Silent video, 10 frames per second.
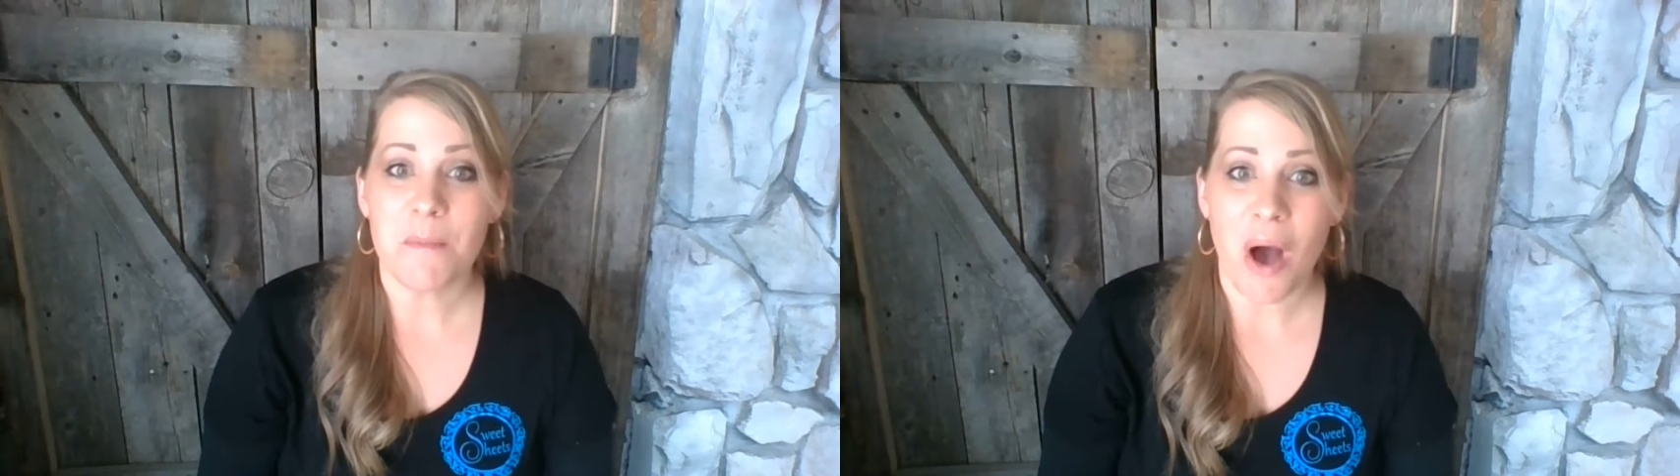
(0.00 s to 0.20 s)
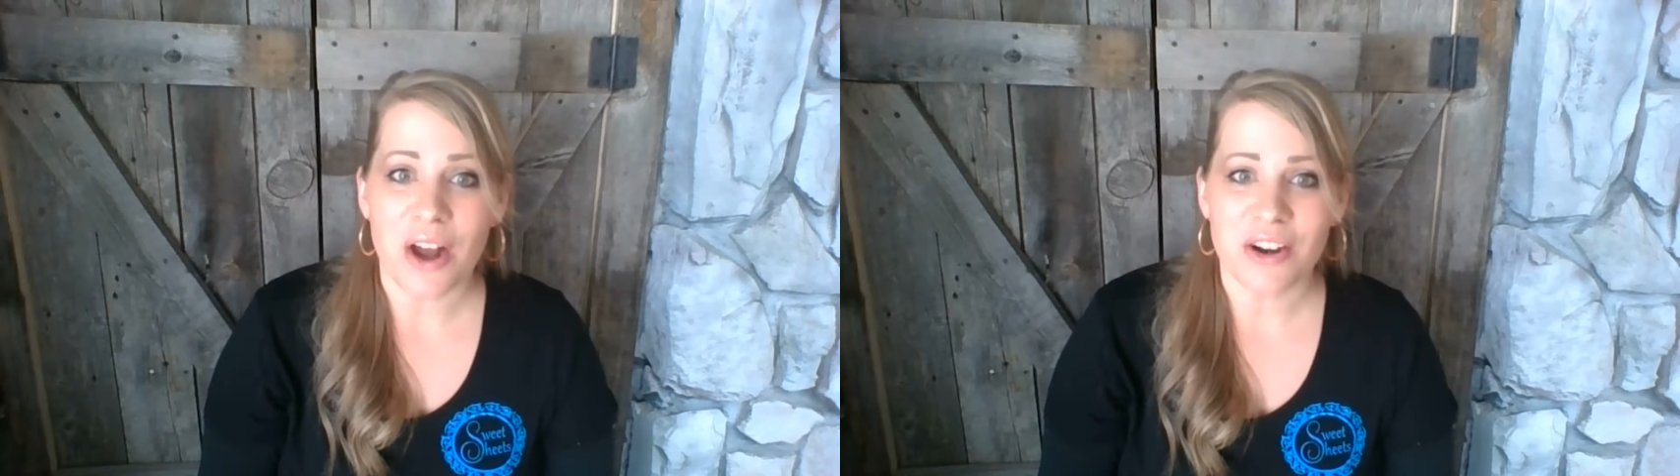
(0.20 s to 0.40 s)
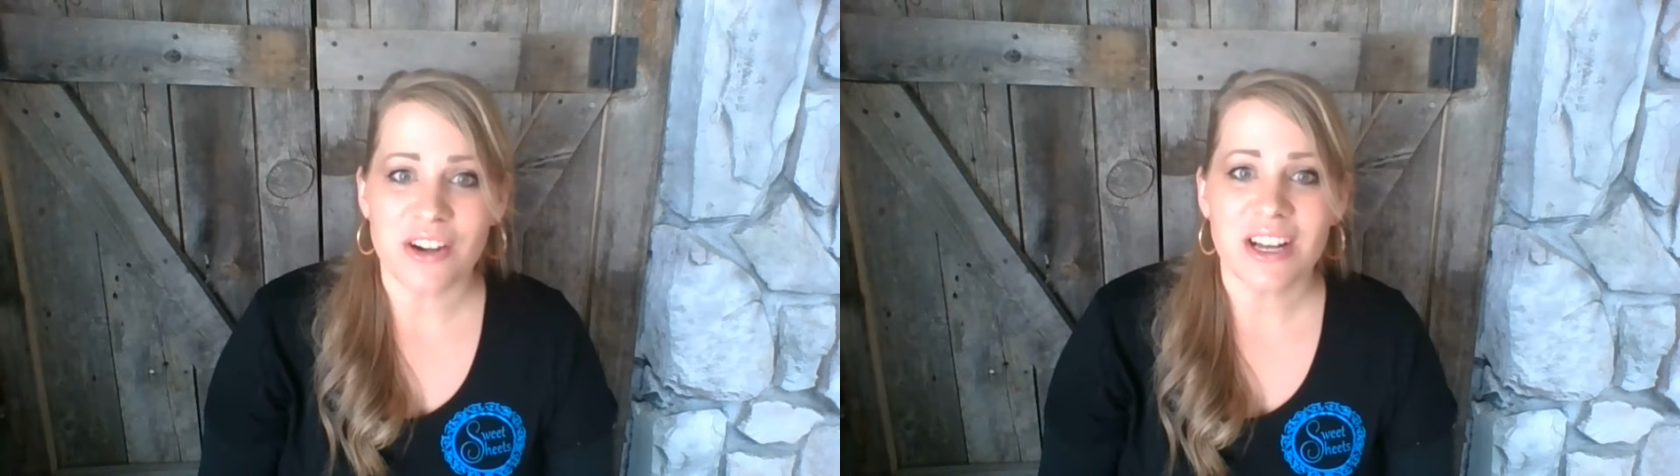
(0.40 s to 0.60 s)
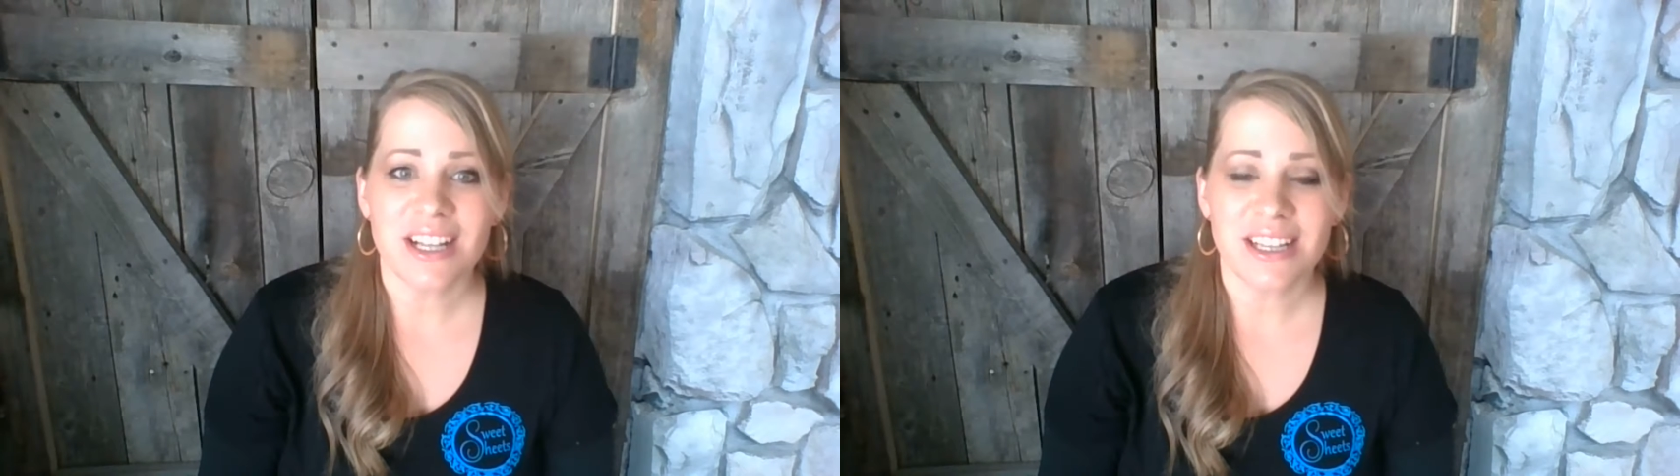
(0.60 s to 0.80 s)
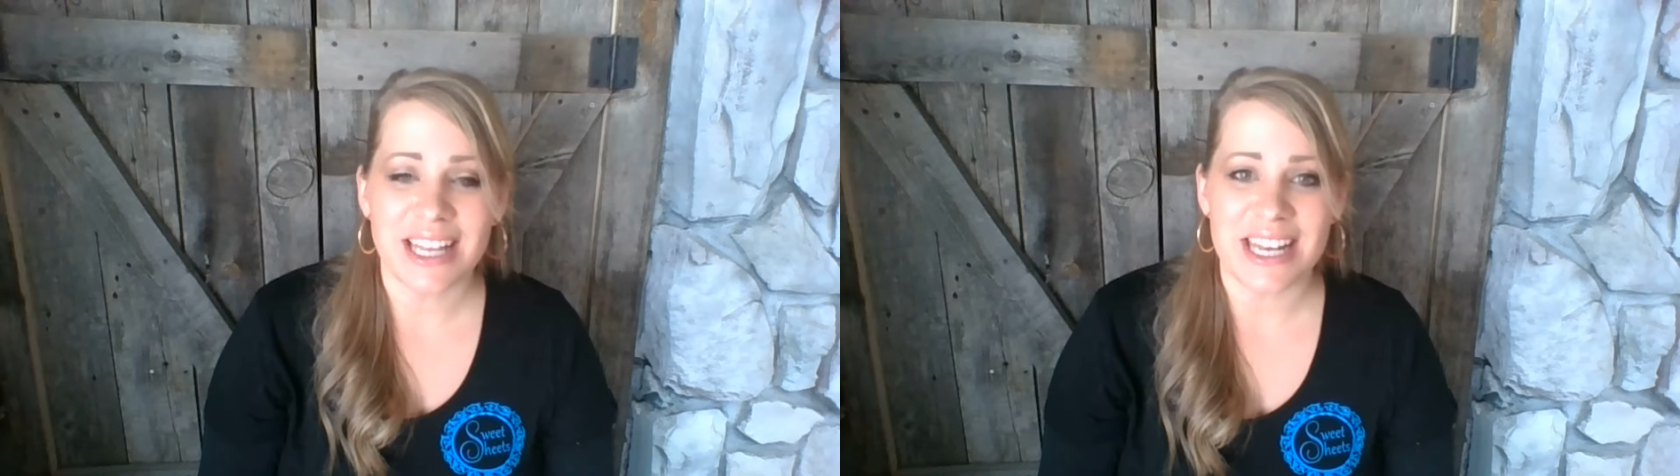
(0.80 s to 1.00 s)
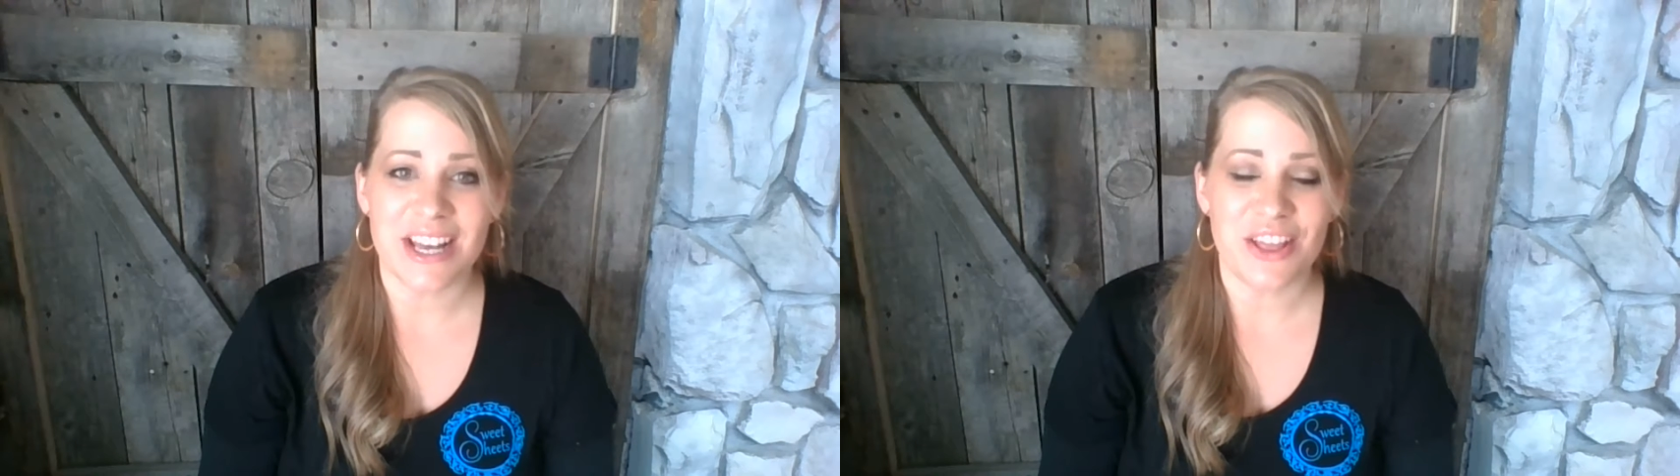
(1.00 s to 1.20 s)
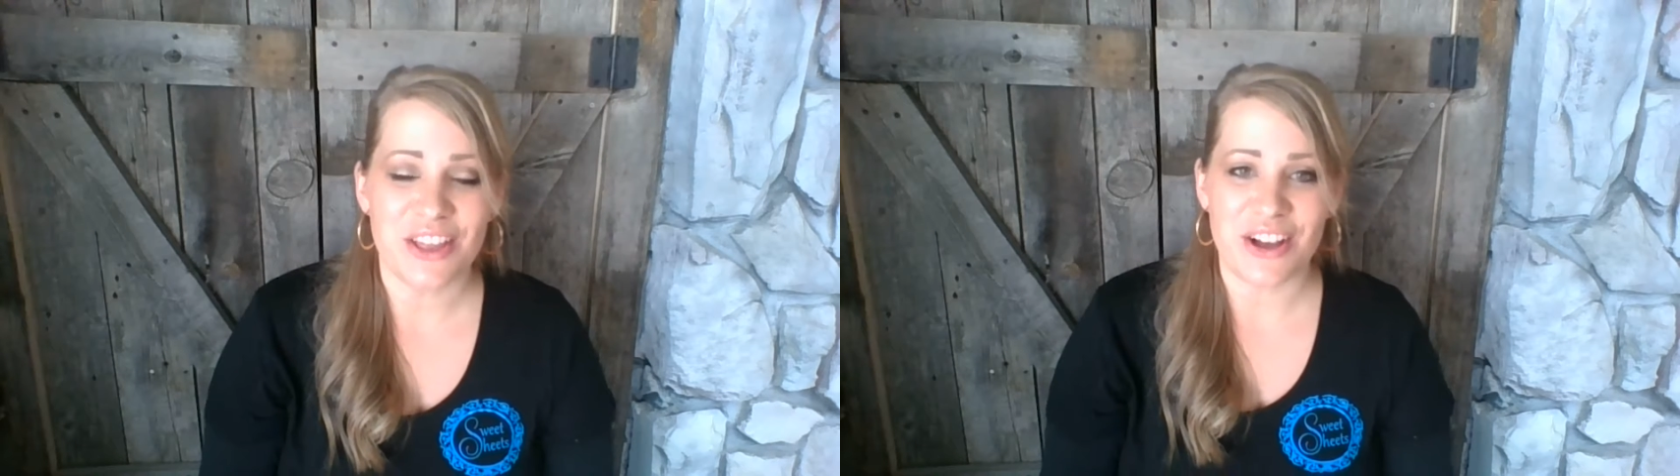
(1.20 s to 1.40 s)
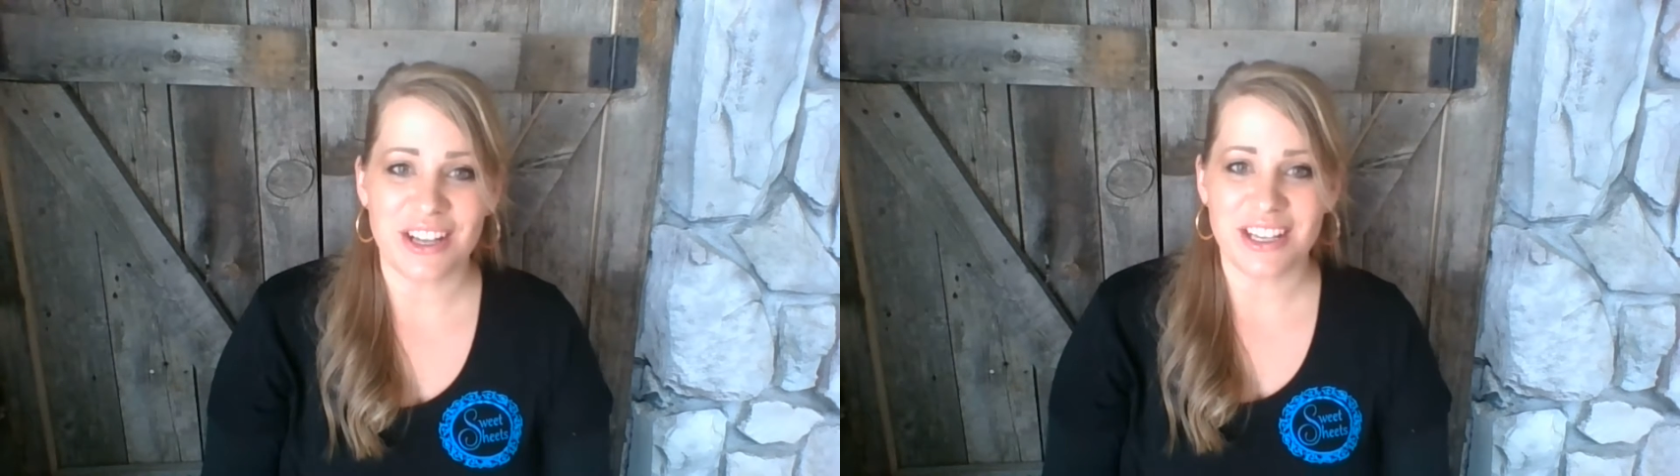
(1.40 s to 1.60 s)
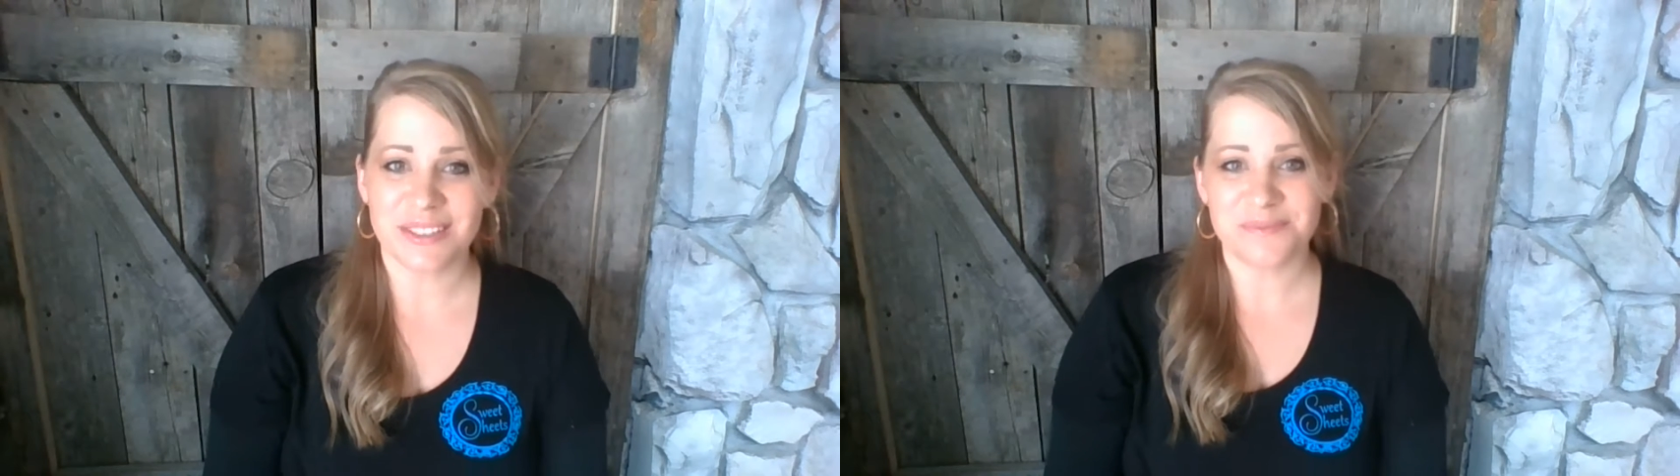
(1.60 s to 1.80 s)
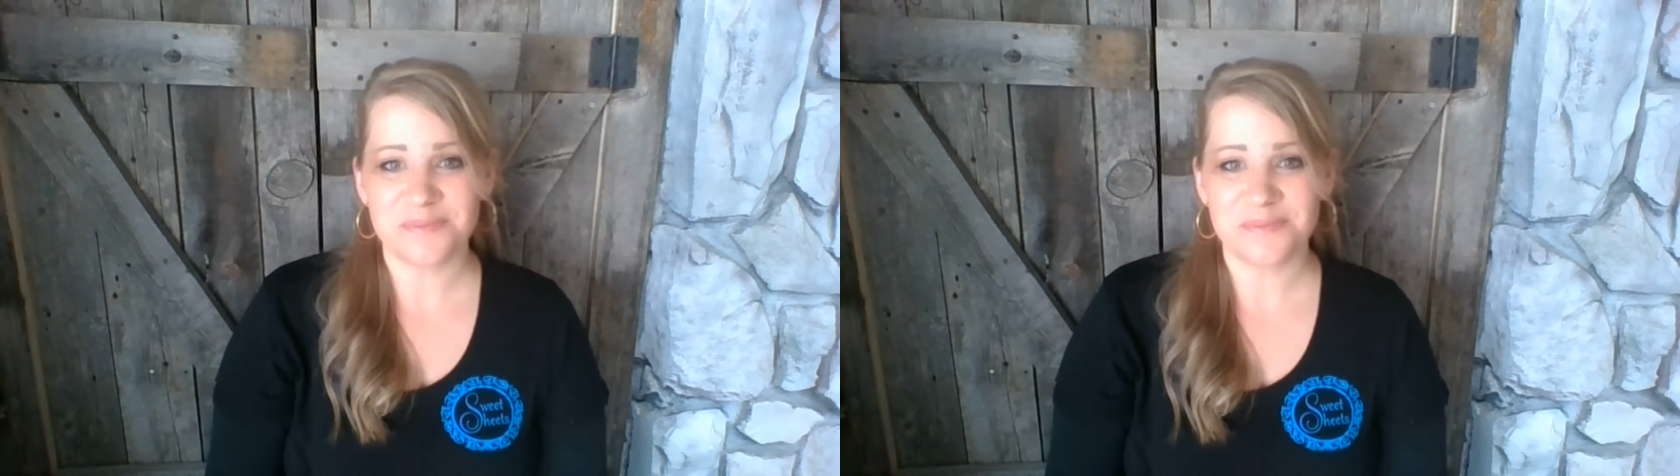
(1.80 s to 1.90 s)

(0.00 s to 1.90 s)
modern, clean look.